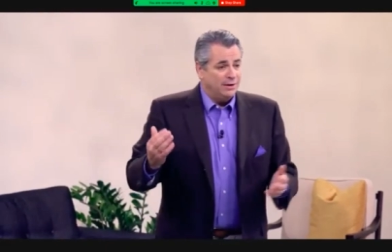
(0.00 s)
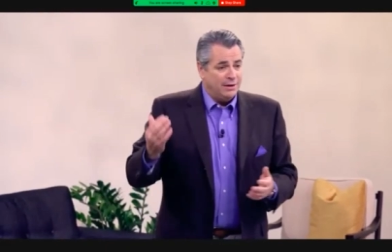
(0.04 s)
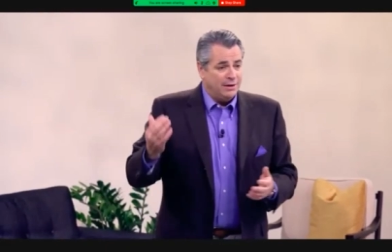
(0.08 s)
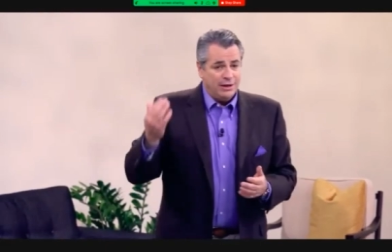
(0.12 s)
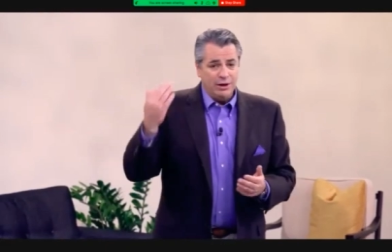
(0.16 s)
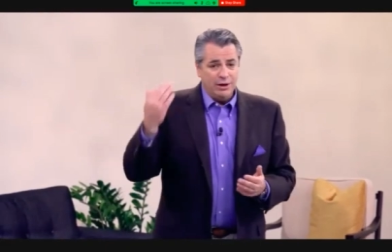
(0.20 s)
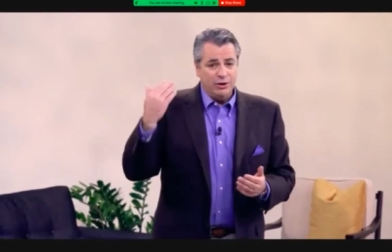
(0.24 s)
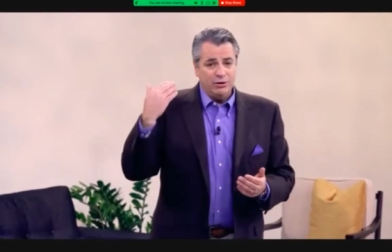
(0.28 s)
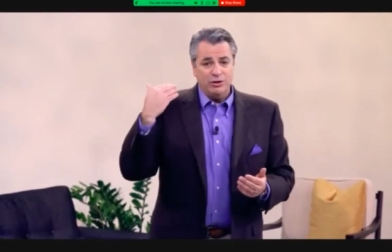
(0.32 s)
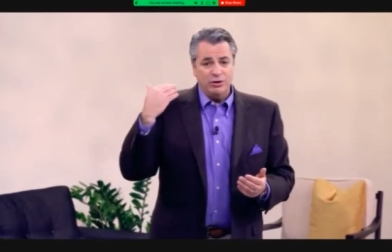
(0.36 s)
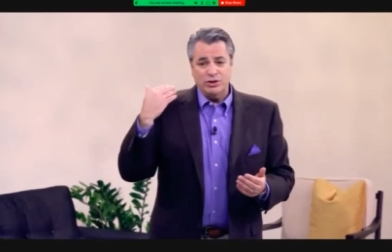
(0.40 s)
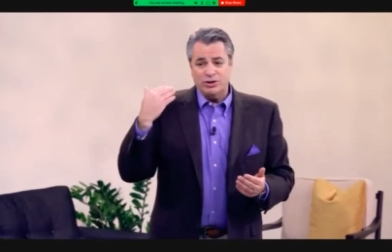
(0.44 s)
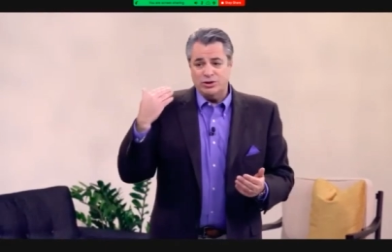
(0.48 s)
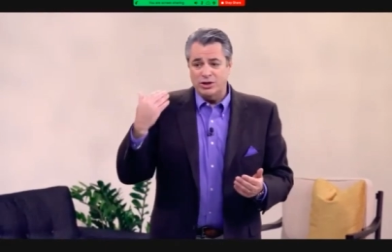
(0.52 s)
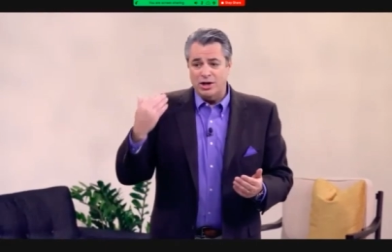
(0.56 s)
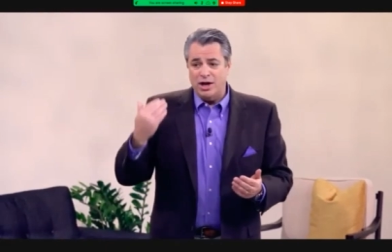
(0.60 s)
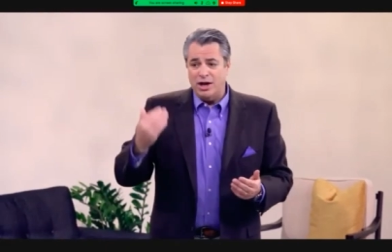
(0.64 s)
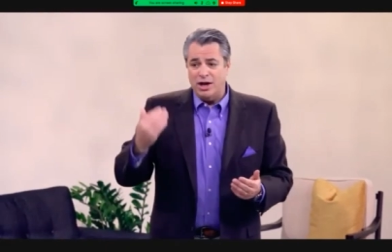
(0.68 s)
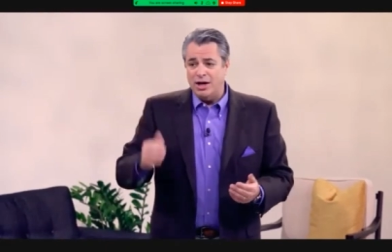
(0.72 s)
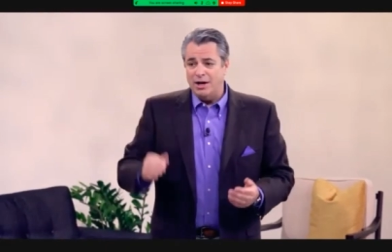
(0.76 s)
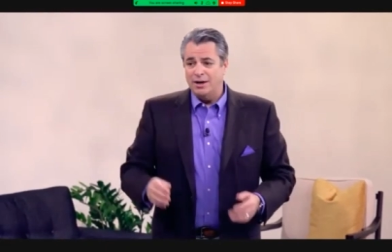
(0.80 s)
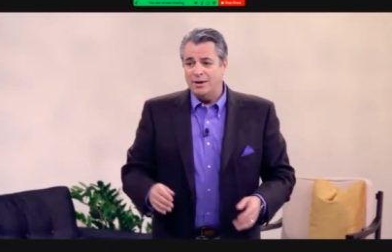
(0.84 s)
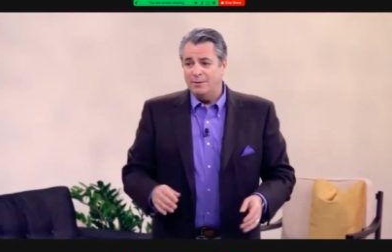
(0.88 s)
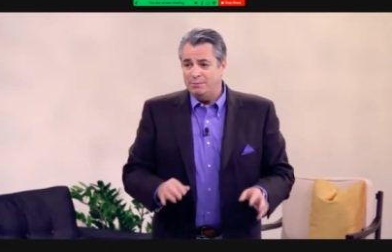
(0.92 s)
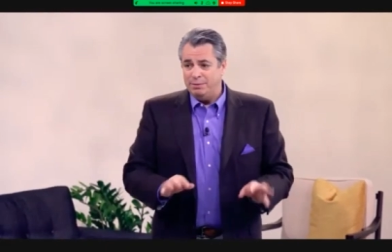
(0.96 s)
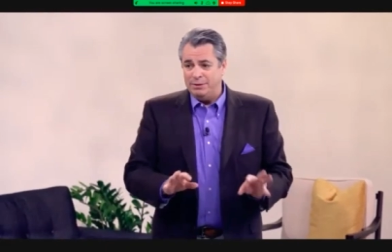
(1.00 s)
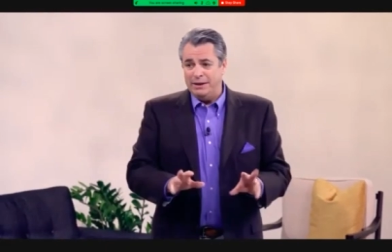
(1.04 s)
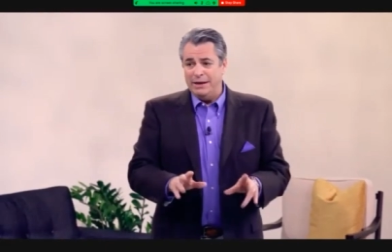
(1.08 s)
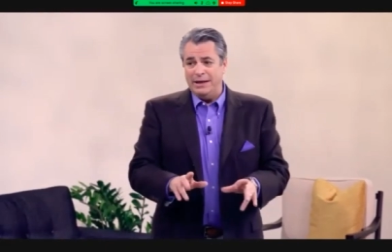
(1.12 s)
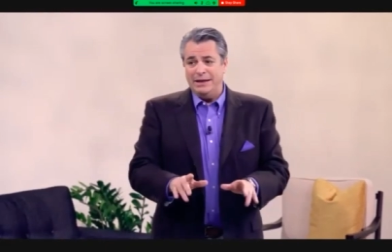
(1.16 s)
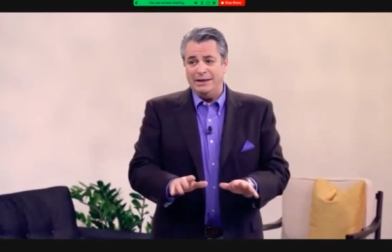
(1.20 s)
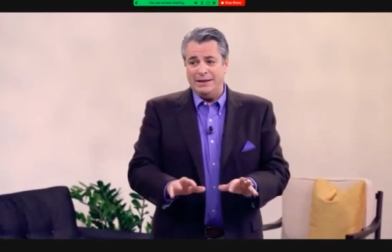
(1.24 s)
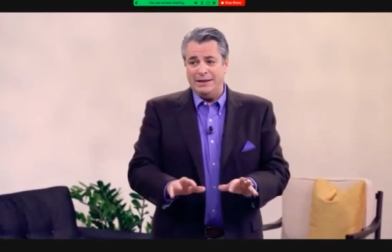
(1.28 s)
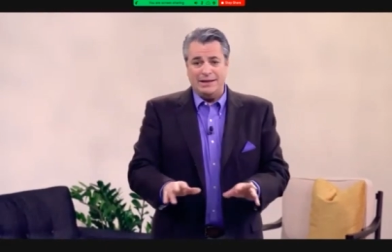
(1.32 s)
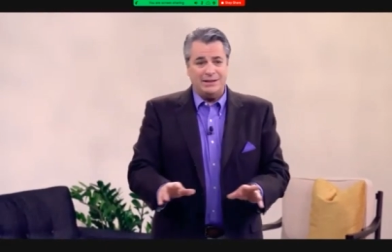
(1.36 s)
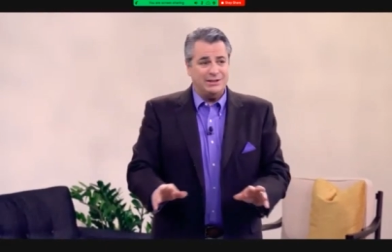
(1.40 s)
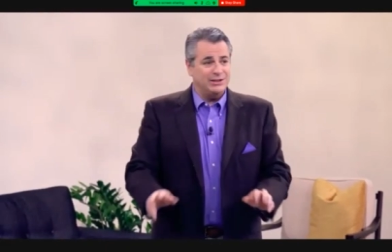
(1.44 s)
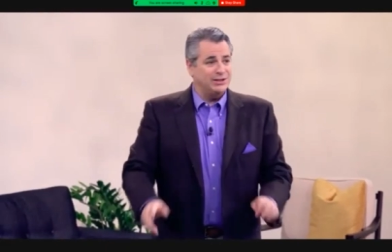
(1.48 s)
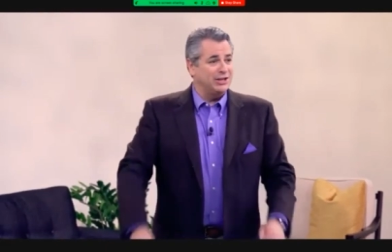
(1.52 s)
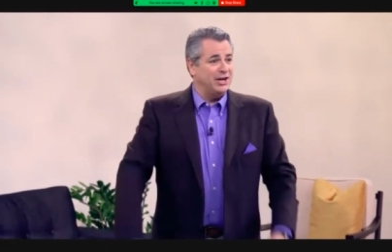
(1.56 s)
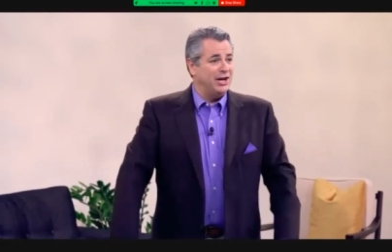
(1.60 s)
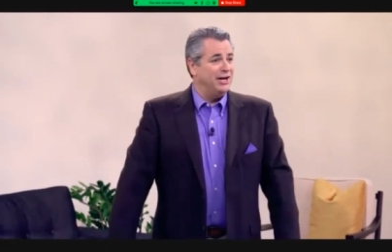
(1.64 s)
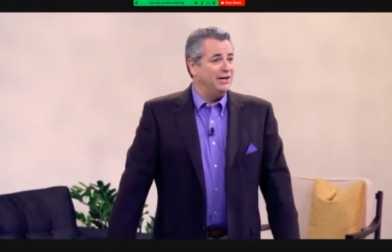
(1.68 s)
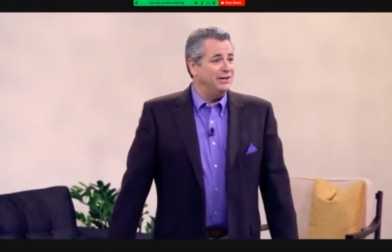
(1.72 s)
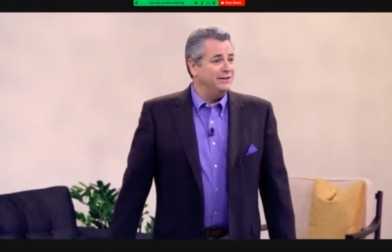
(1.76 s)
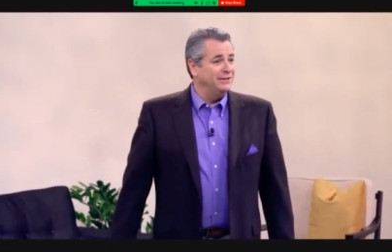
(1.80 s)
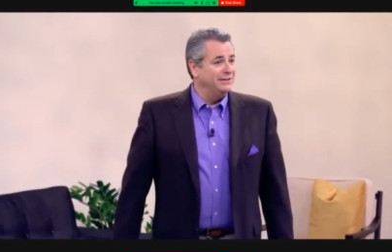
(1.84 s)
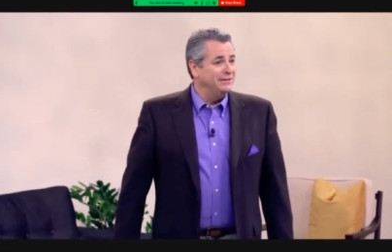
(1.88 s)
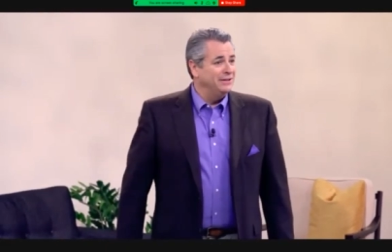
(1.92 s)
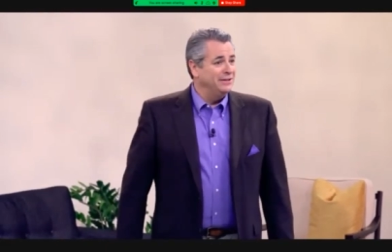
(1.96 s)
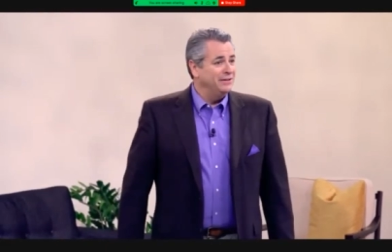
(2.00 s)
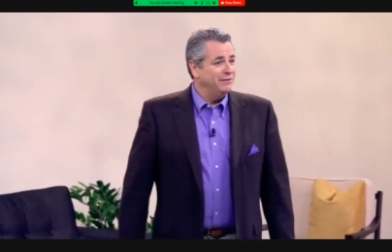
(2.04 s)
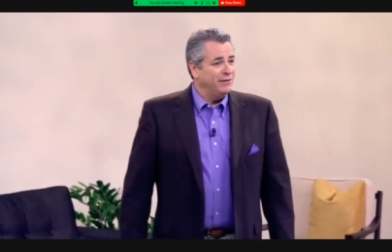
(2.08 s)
hear a song, play that song.